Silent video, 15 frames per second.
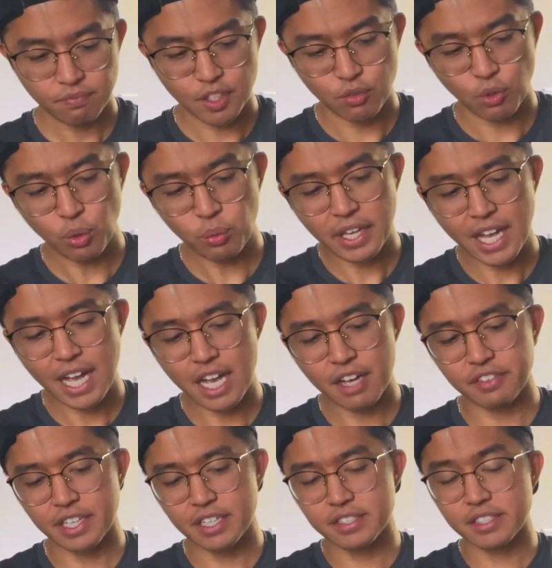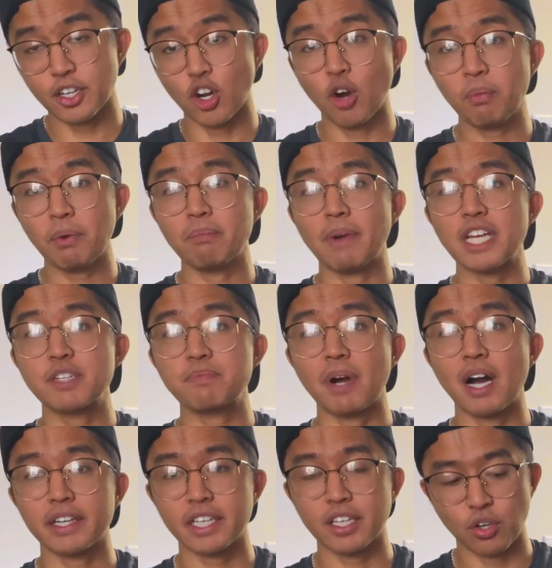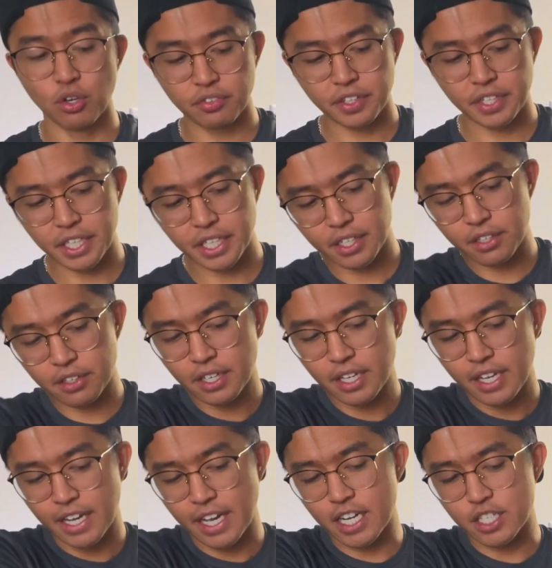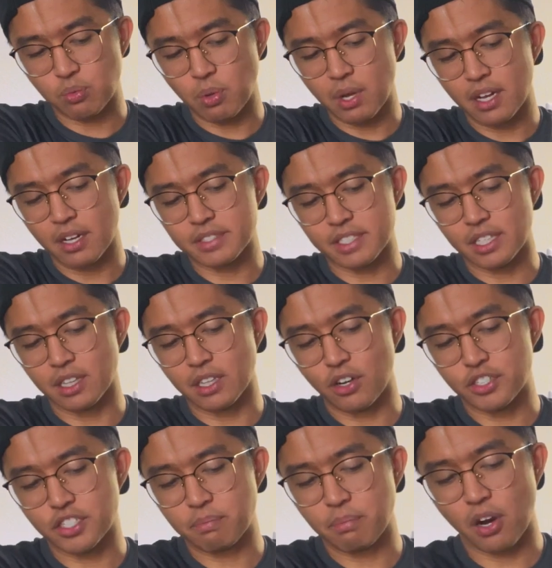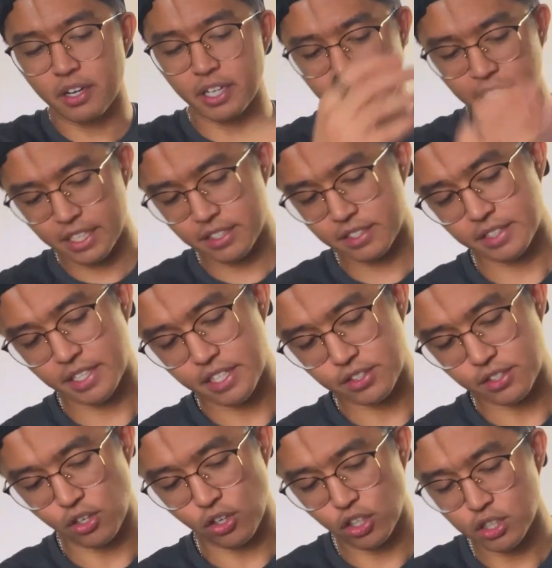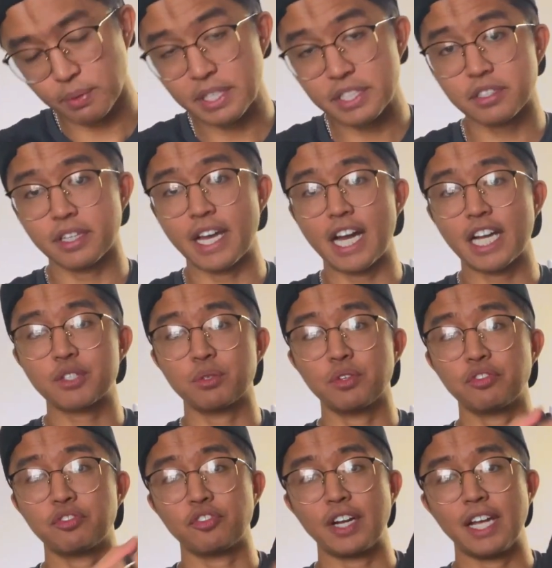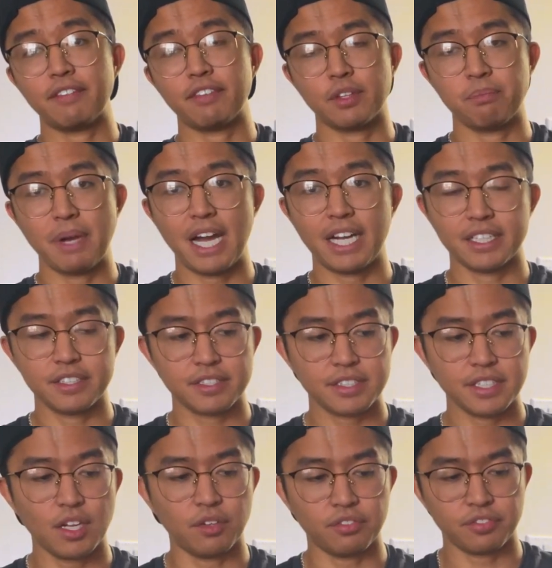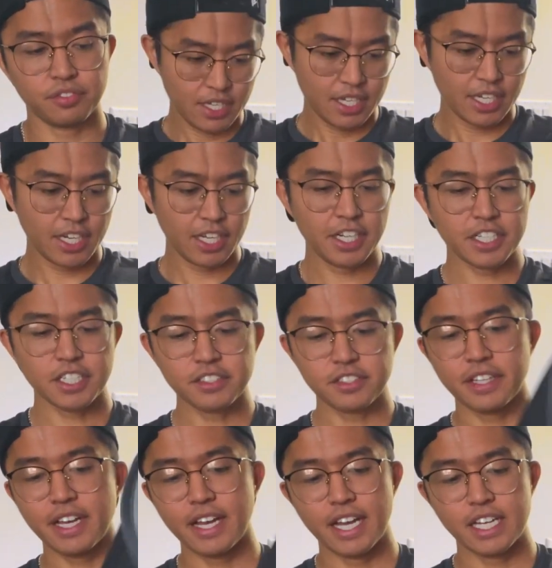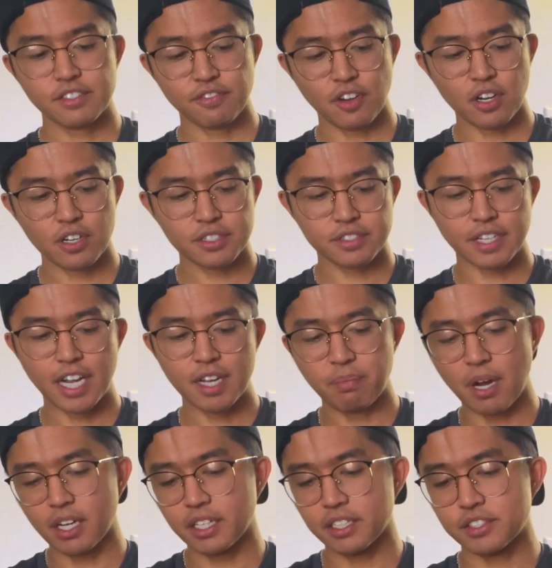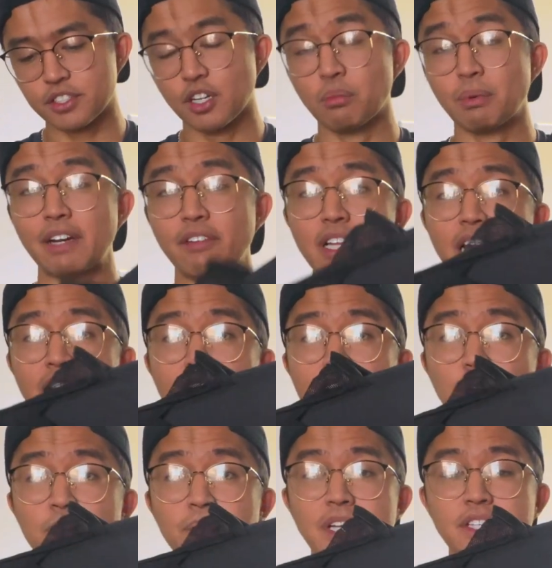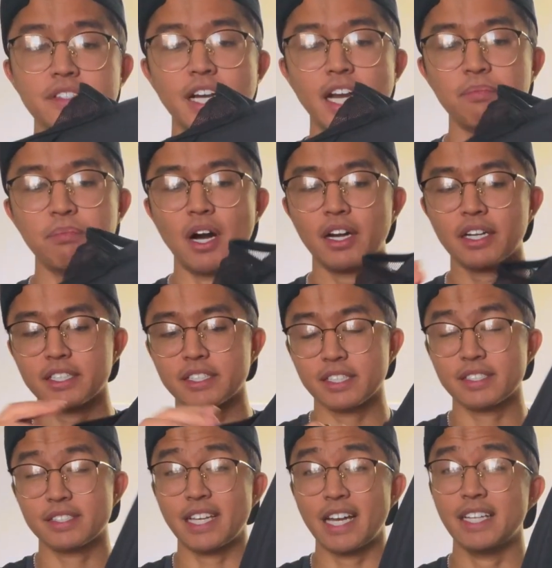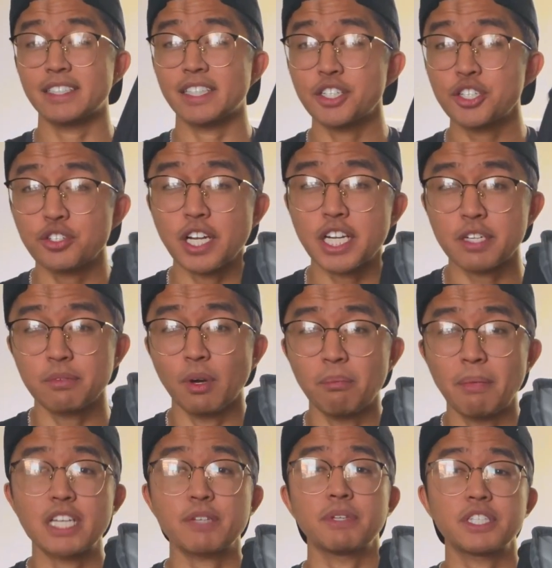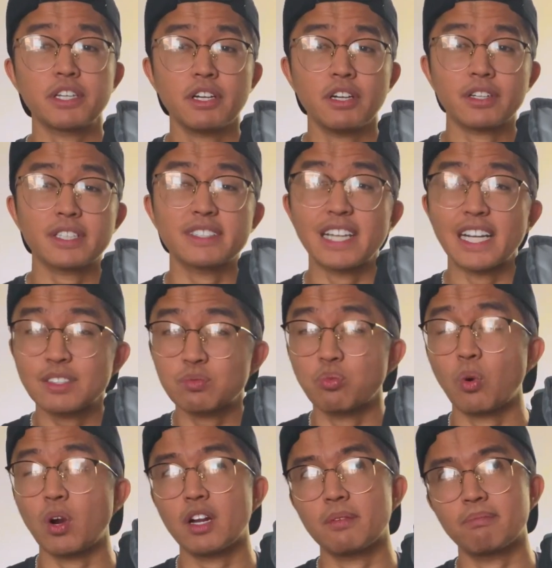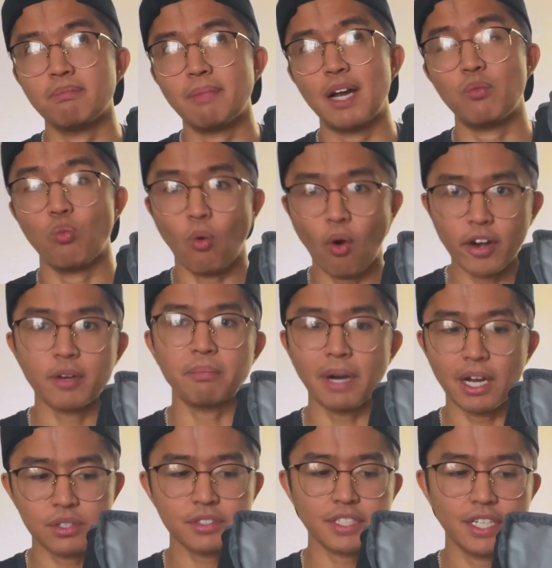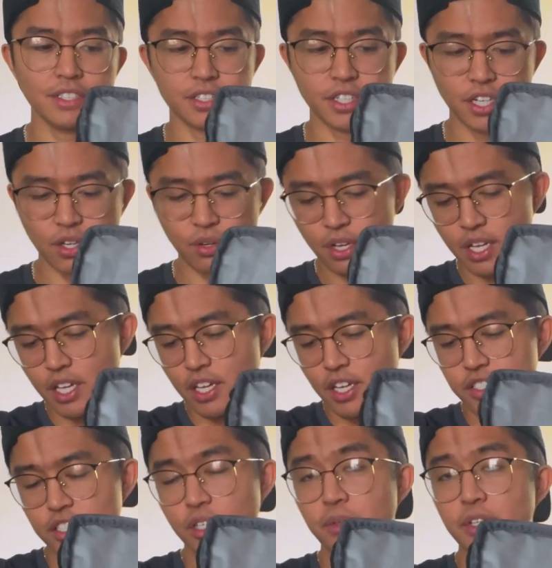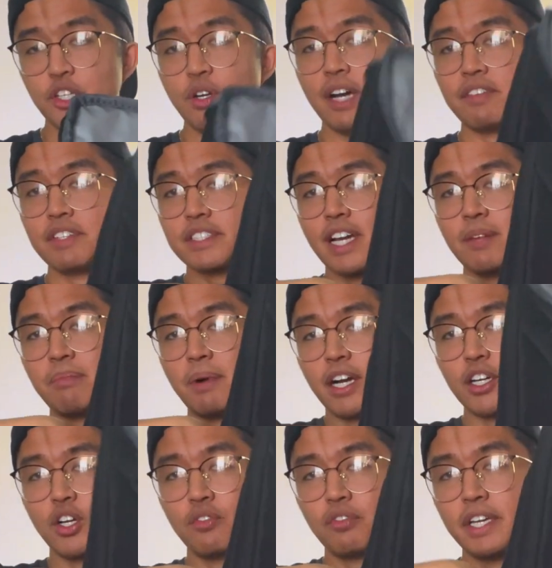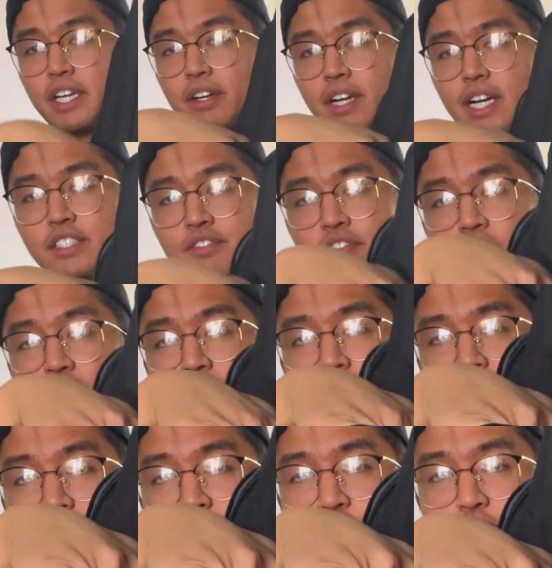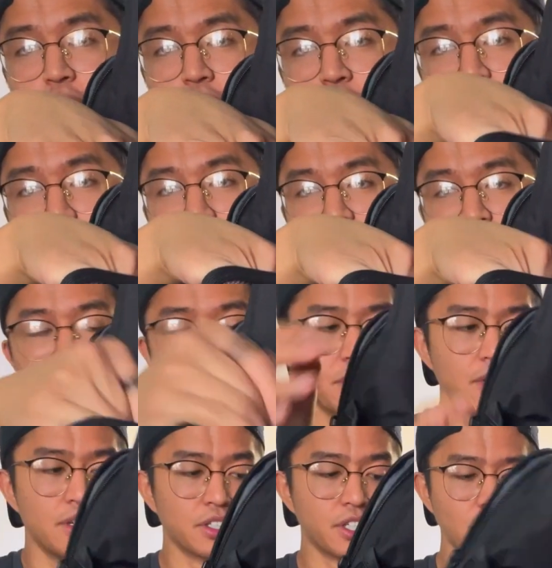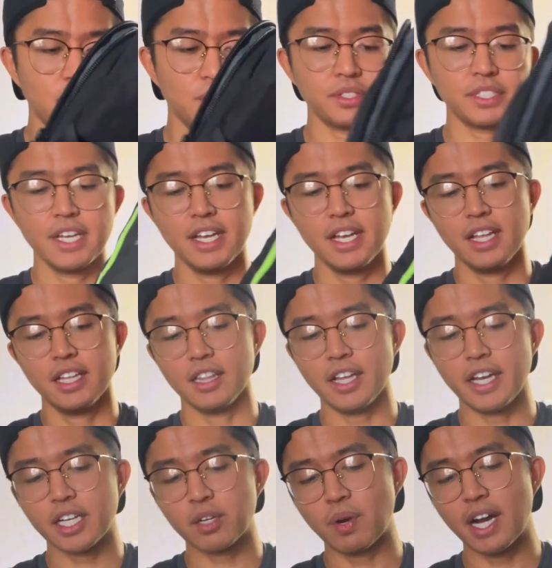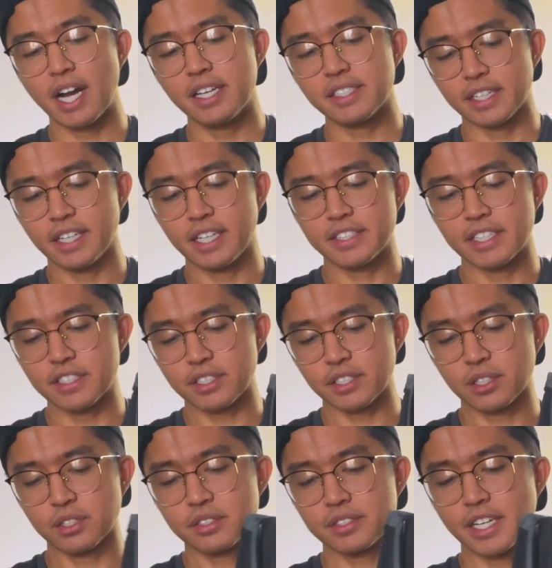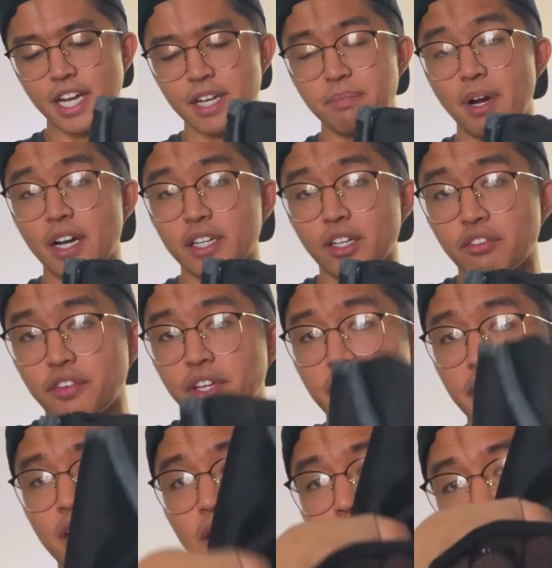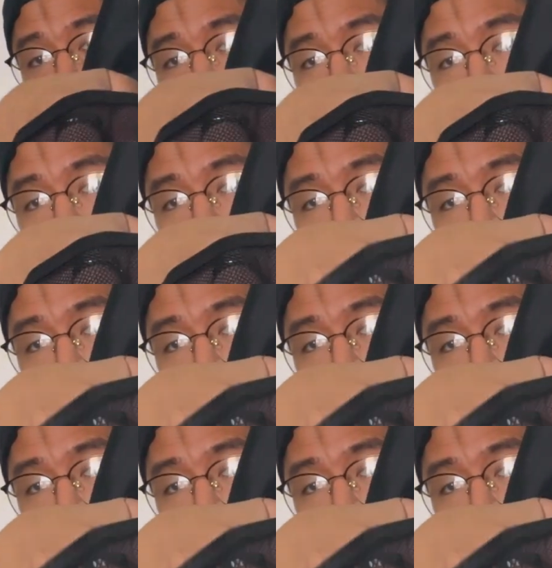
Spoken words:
what we have is an open mesh pocket over here, and as well as a larger pocket that extends all the way to the actual frame of the bag itself. In addition to that, as far as side pockets though, what I really like with my side pockets is that it's a stretchable mesh material, because that's where my water bottles tend to go. So we do have a side pocket over here as far as the stretchable mesh material goes. Likewise, an identical side pocket over here, again, where